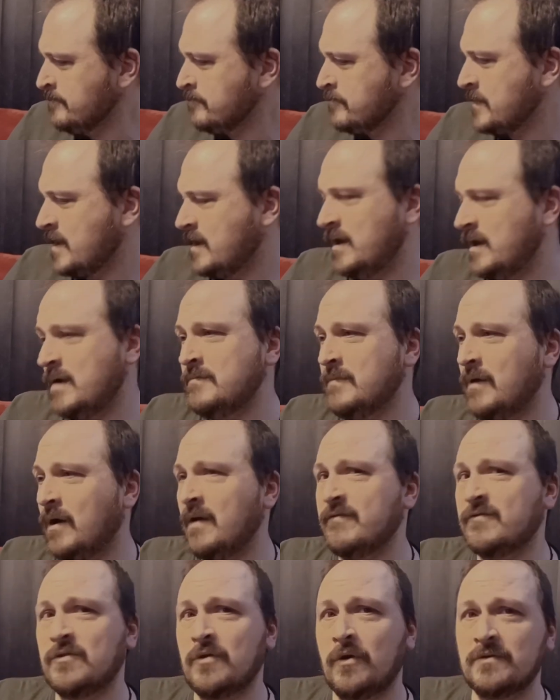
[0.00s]
I've
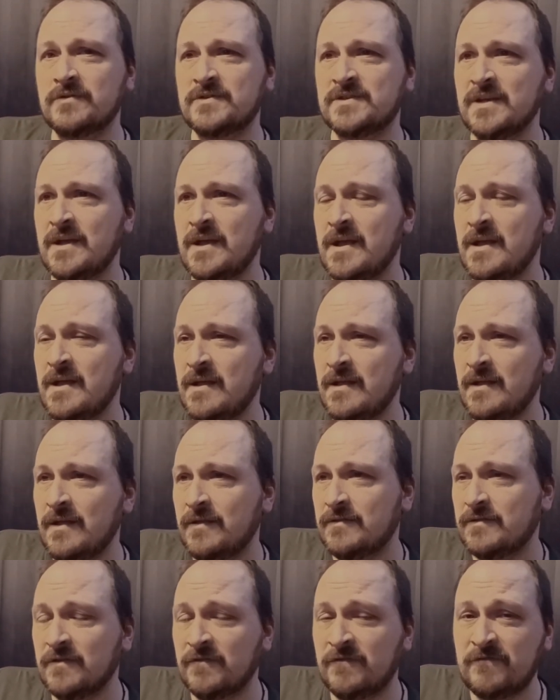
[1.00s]
got
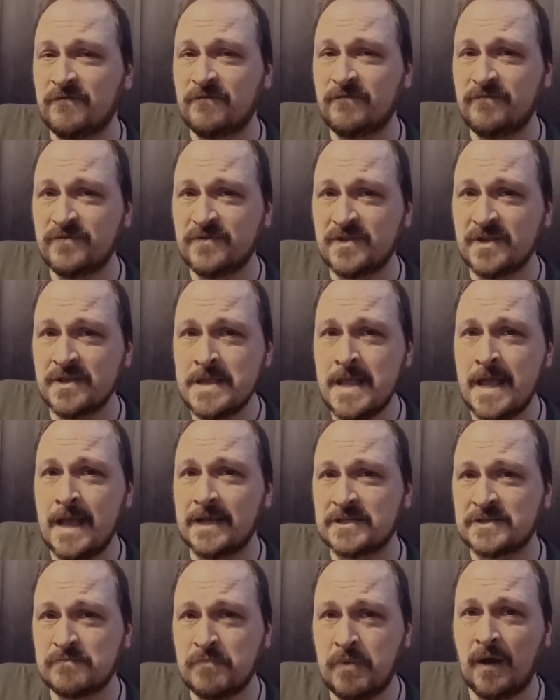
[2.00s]
the
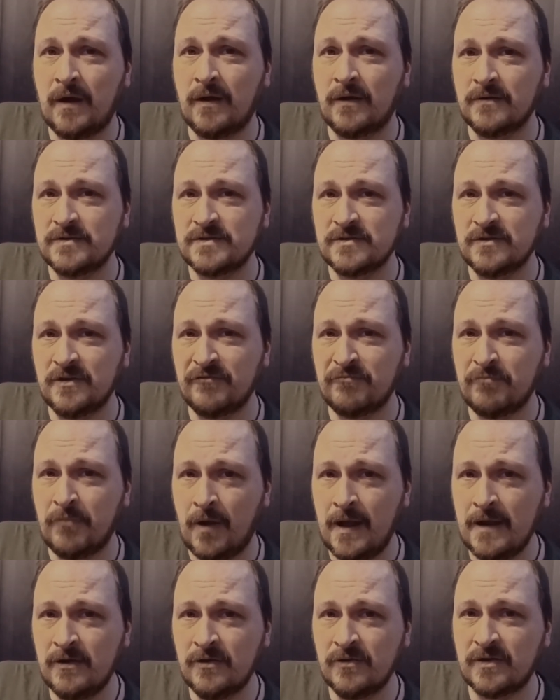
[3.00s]
next part of my
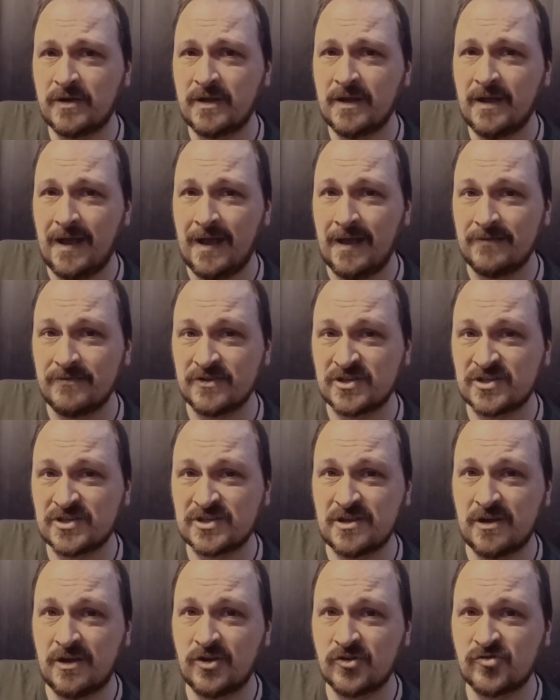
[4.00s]
look at the
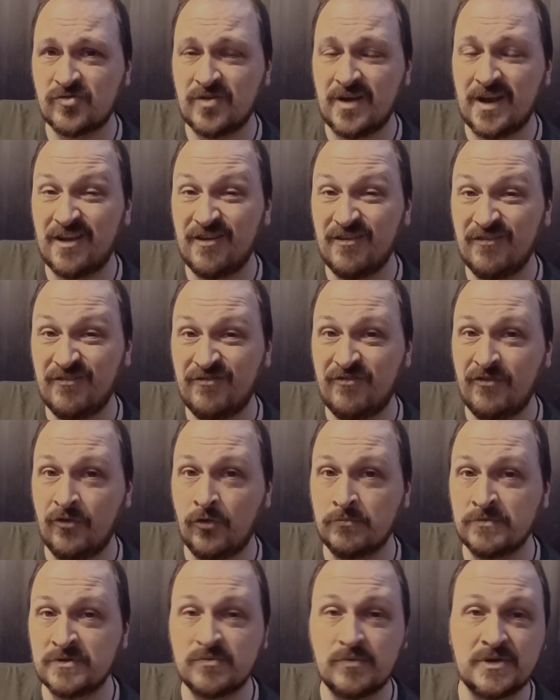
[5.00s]
Star Trek
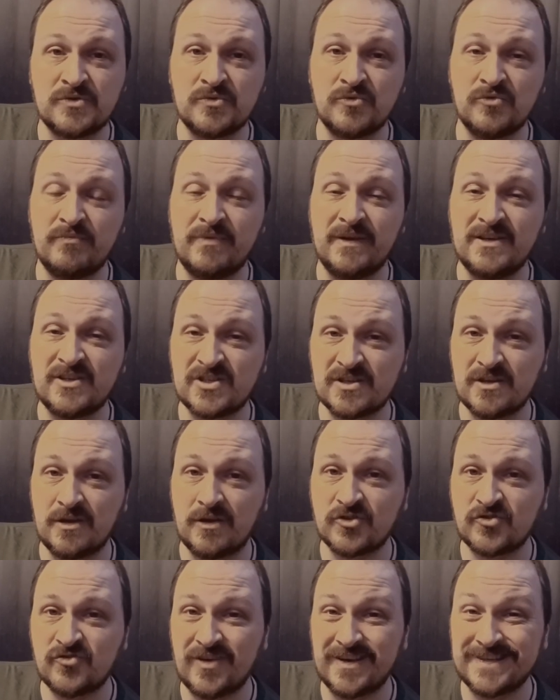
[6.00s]
films, which will be Star
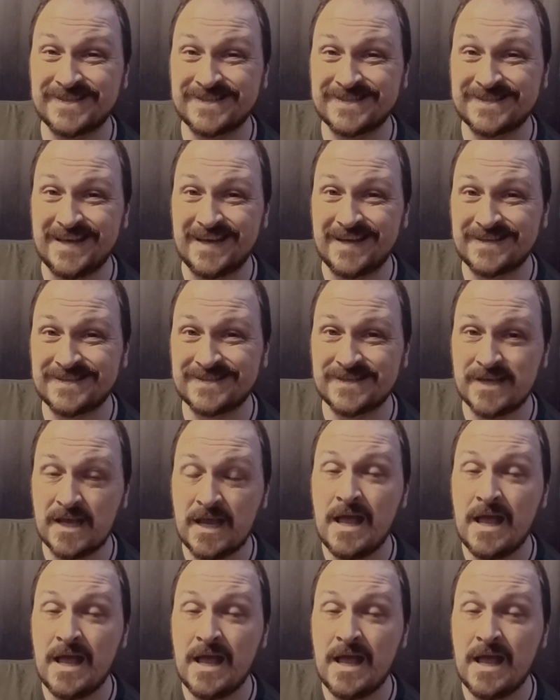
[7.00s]
Trek 6,